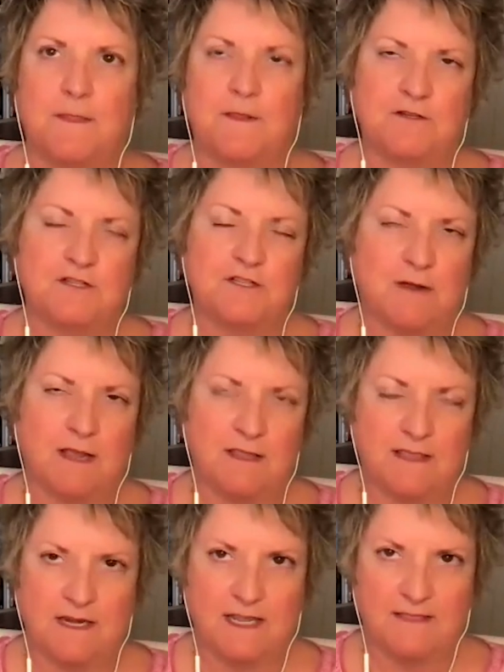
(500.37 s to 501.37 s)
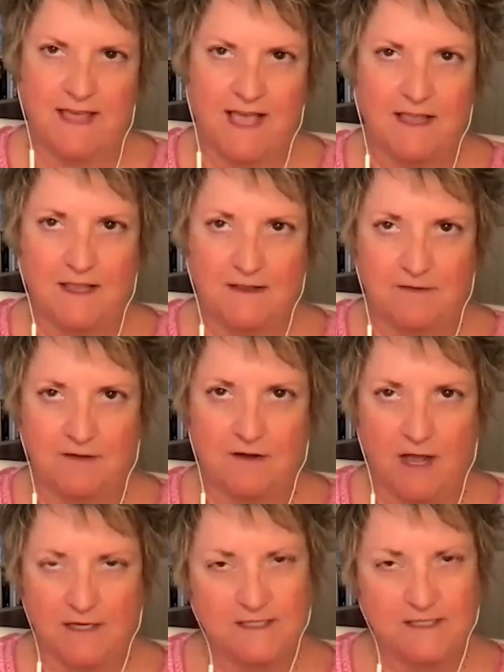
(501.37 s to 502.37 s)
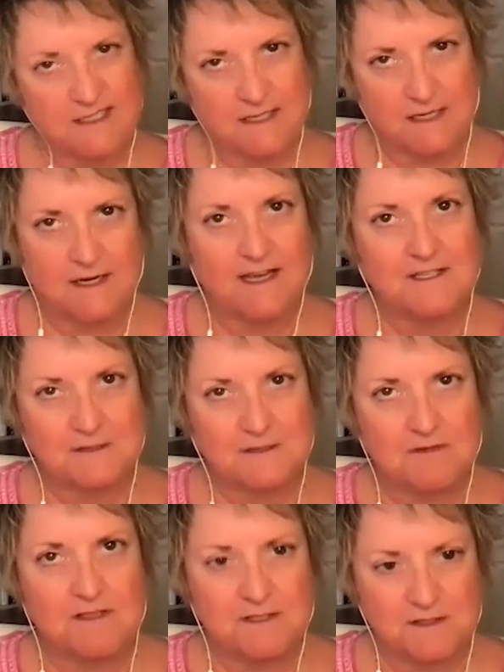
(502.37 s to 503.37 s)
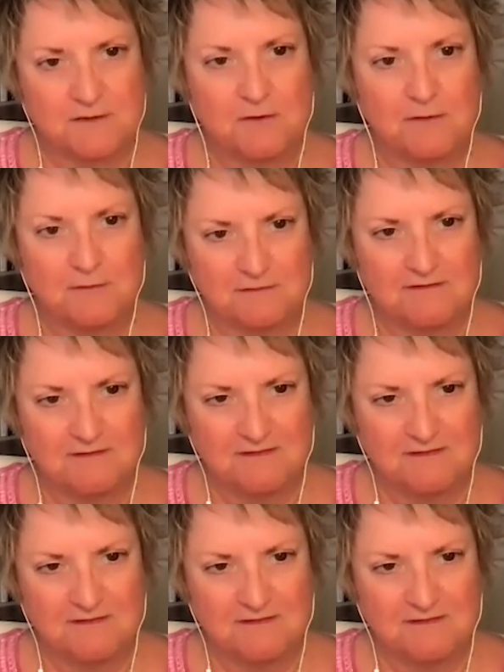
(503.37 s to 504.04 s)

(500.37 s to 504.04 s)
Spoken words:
you're strengthening that conscious connection with the soul.